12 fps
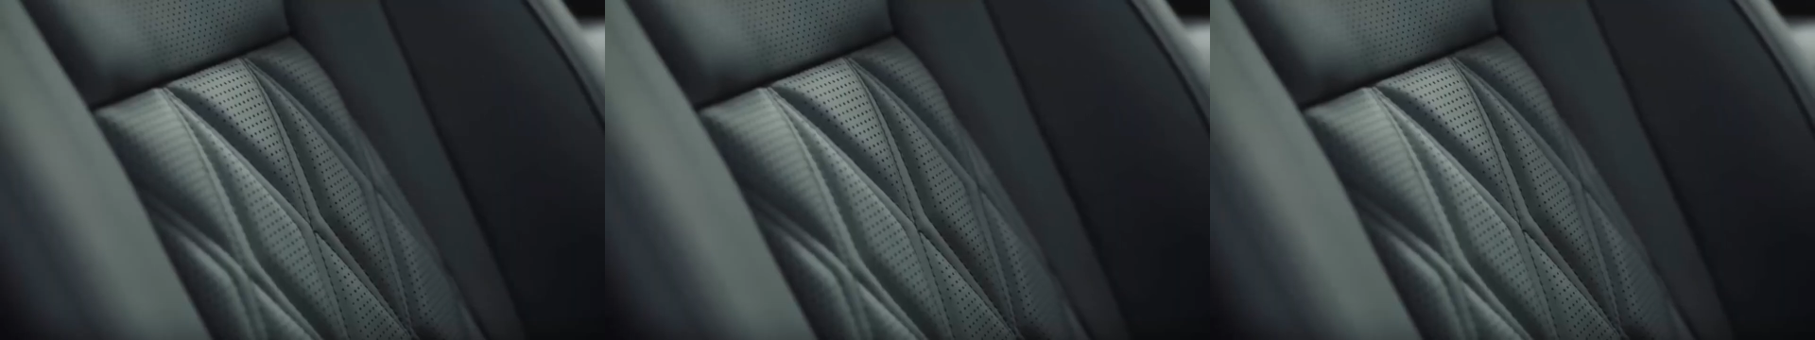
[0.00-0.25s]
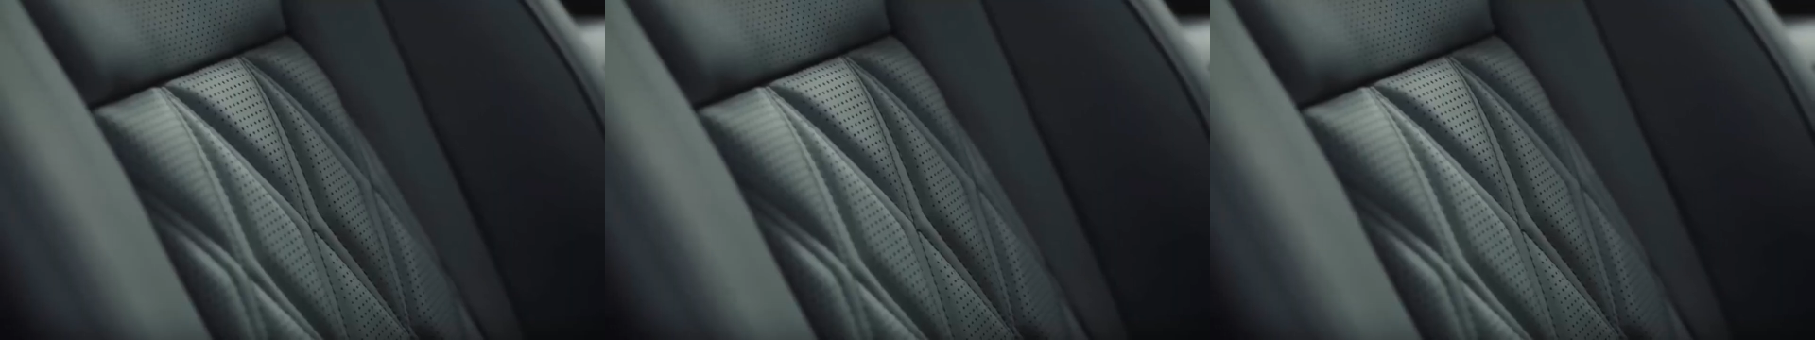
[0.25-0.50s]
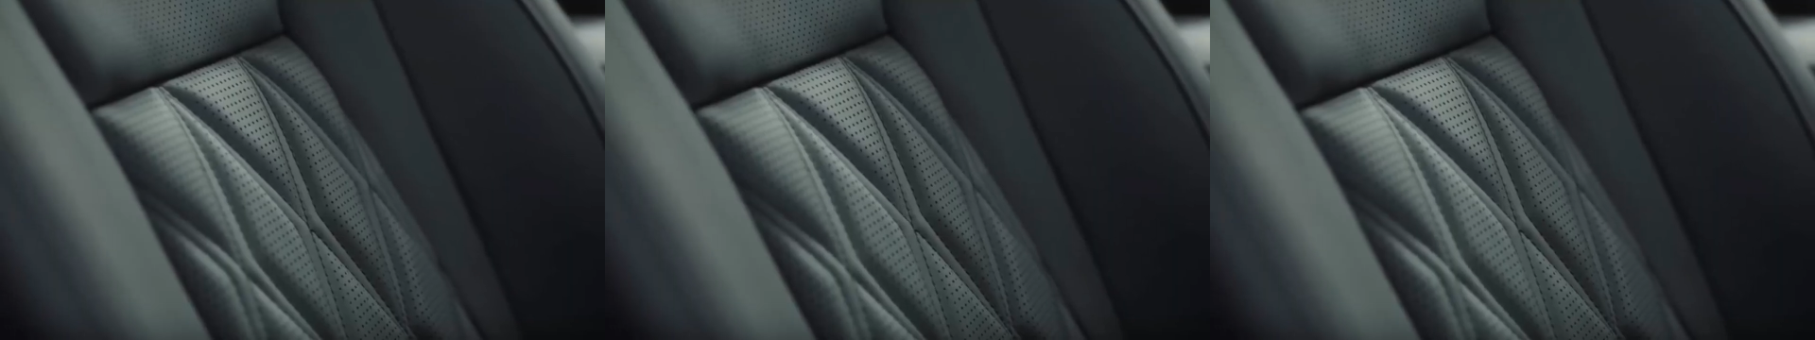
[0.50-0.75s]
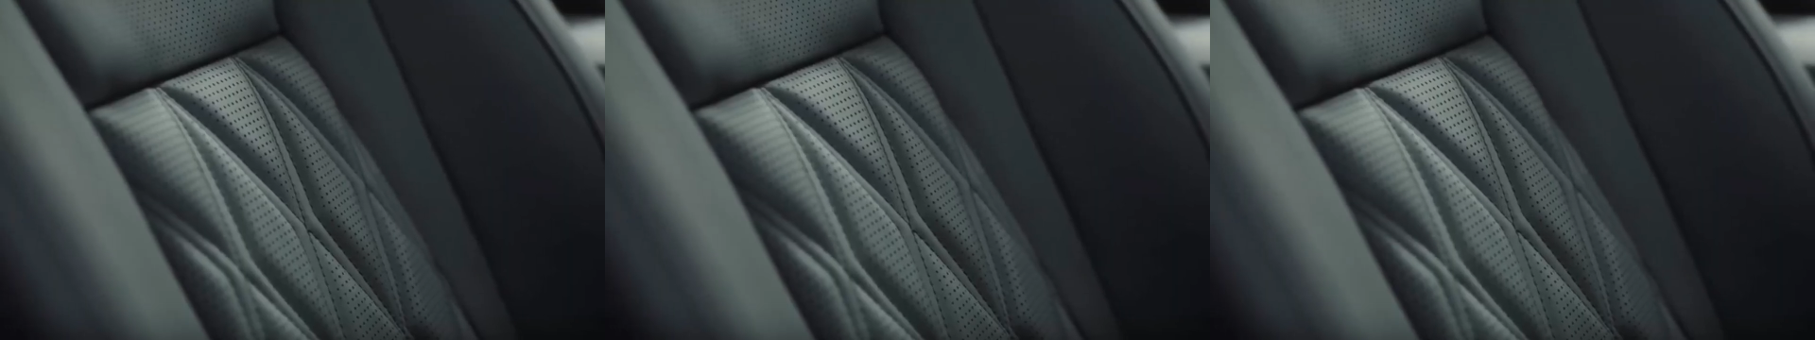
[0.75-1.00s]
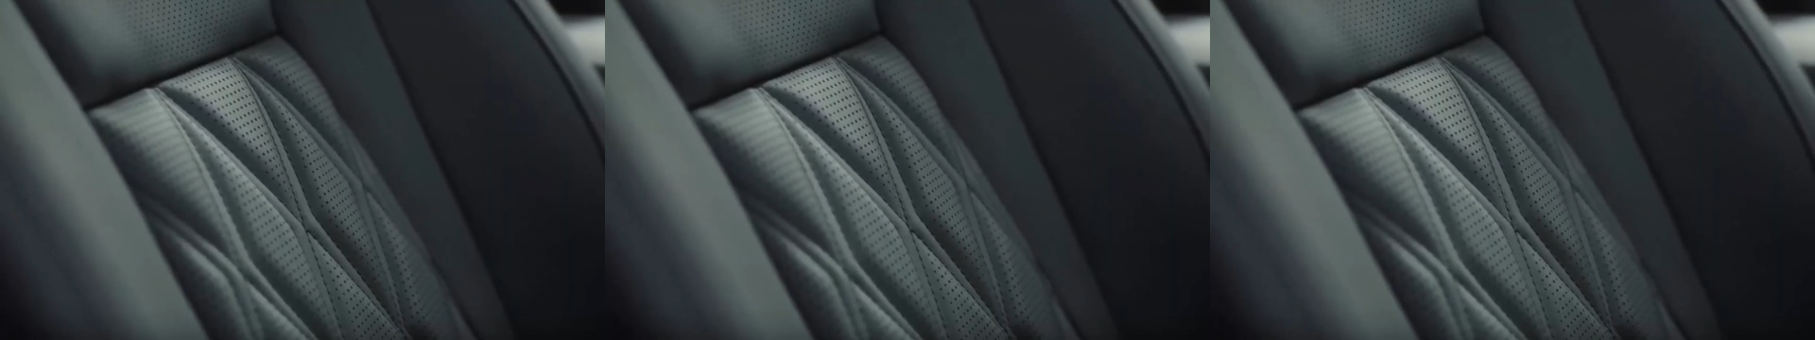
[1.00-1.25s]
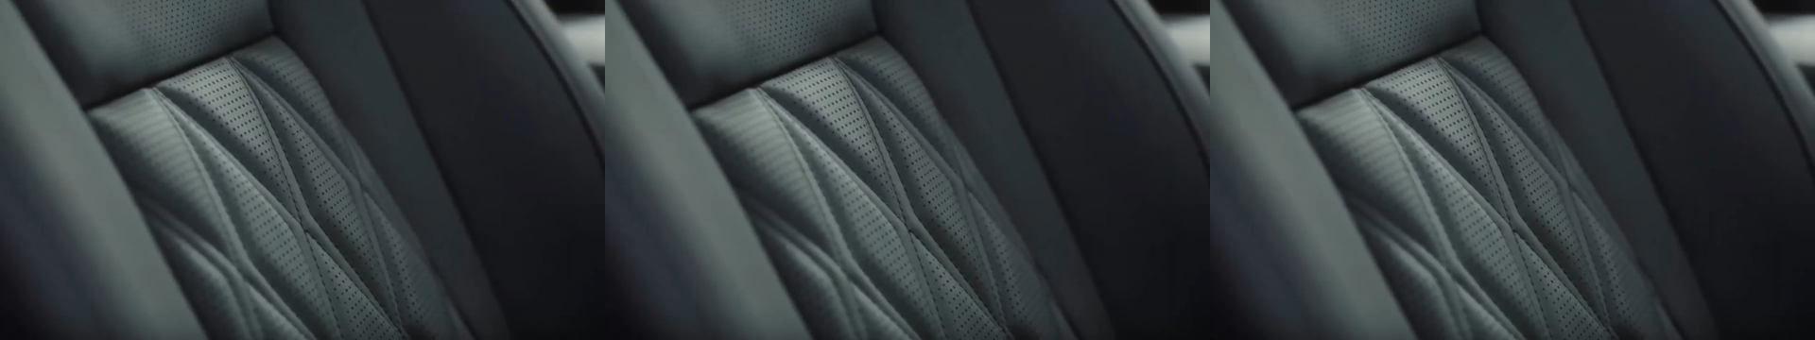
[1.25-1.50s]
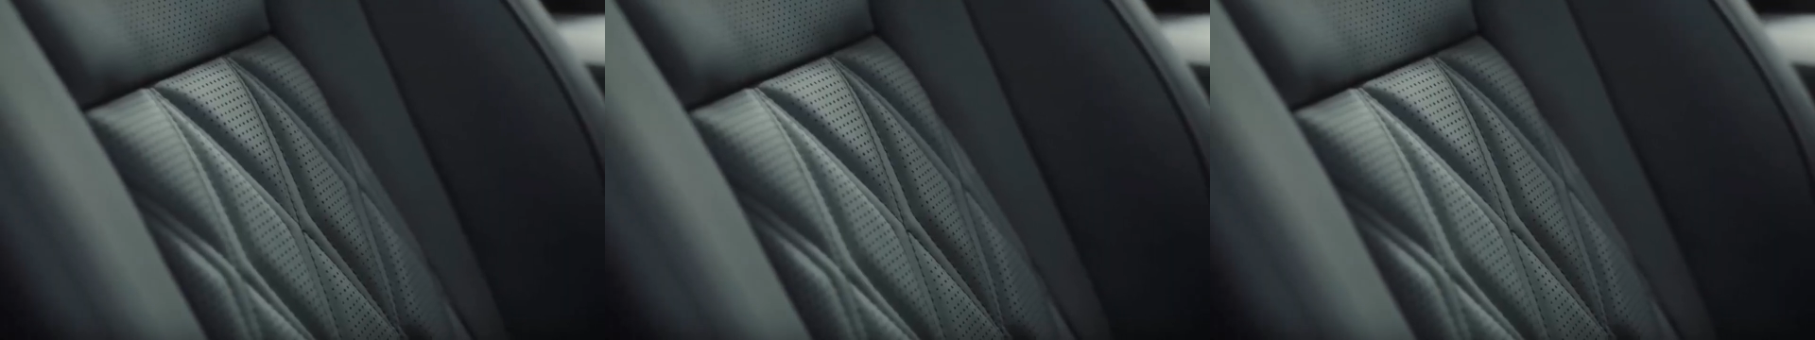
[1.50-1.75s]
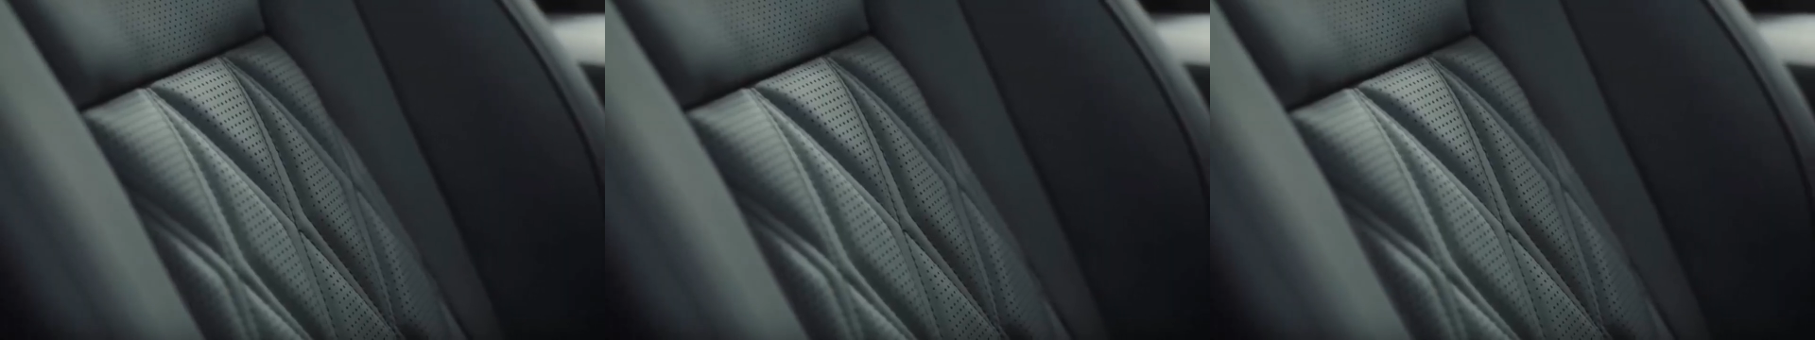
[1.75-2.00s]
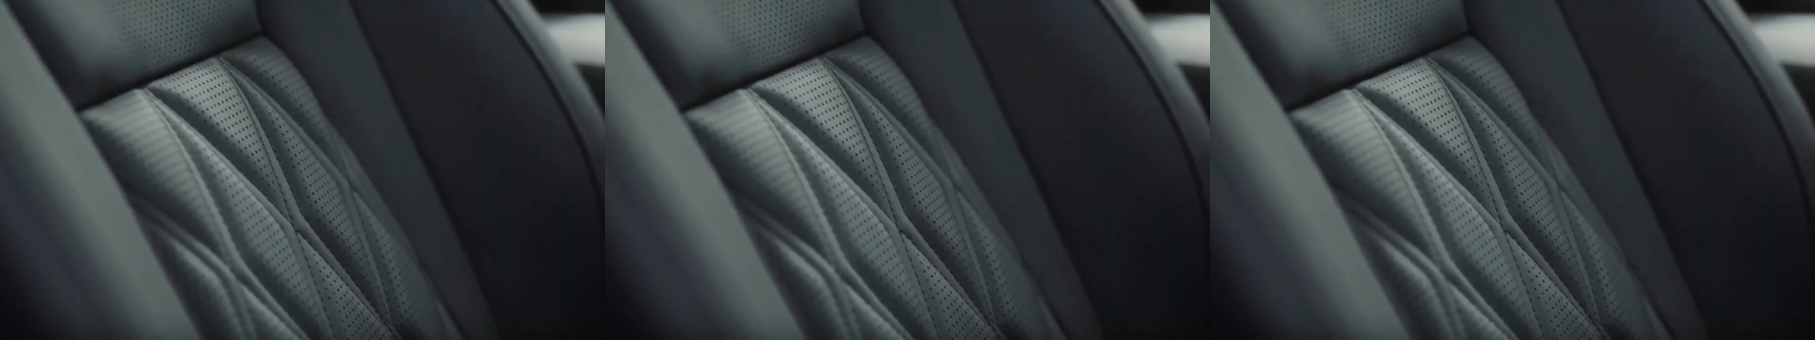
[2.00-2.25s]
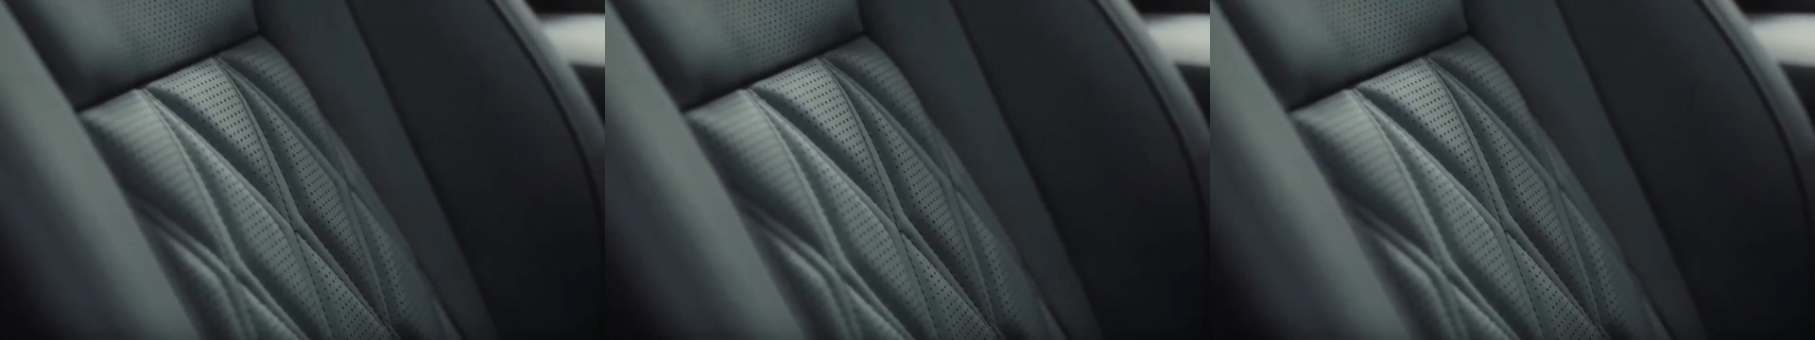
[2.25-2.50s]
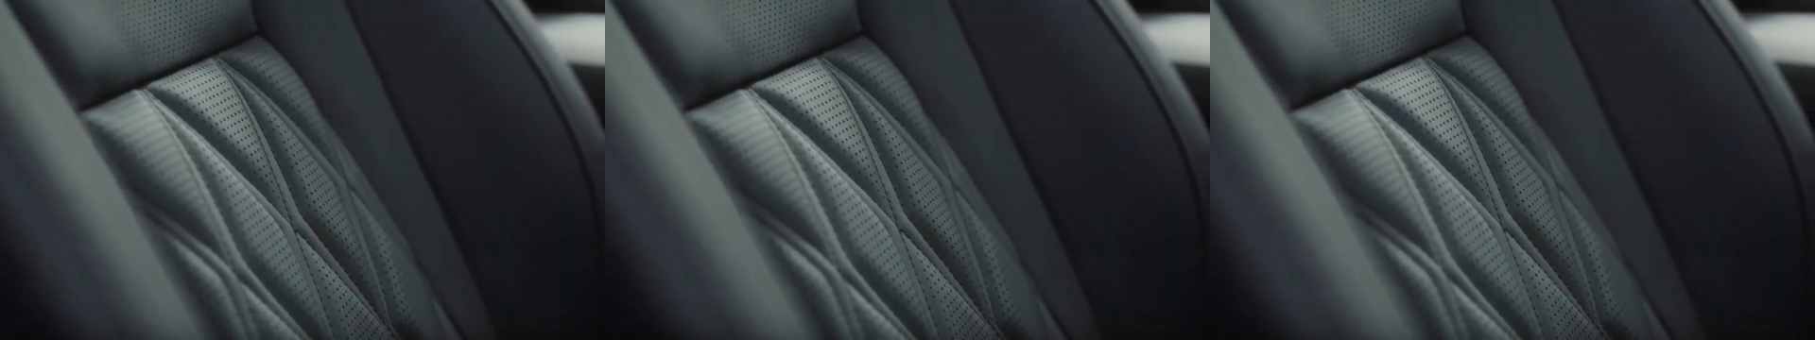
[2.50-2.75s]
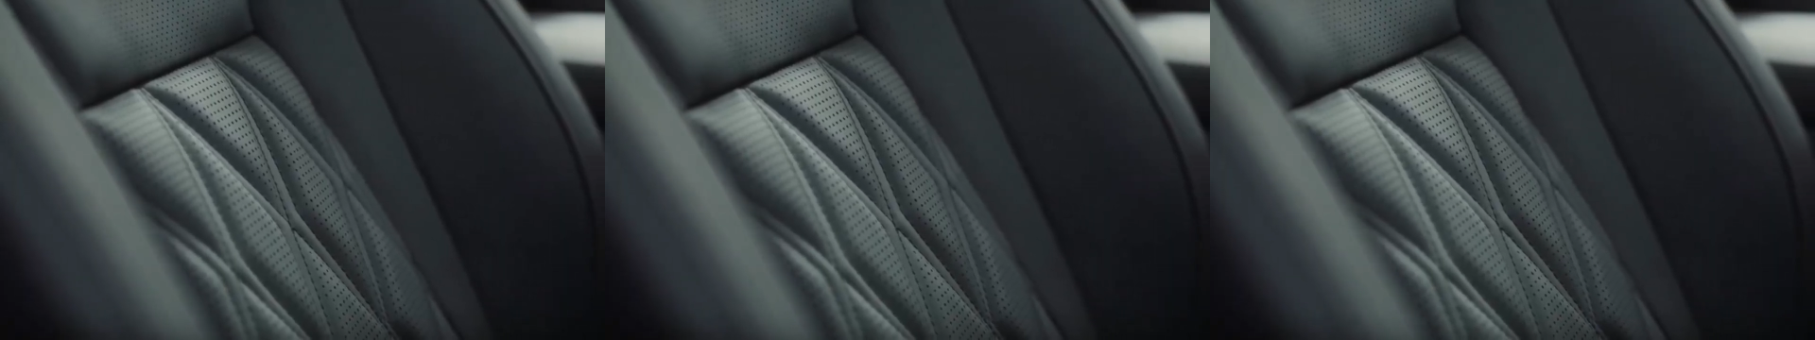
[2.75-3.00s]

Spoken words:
No face is visible, so there are no lips to read.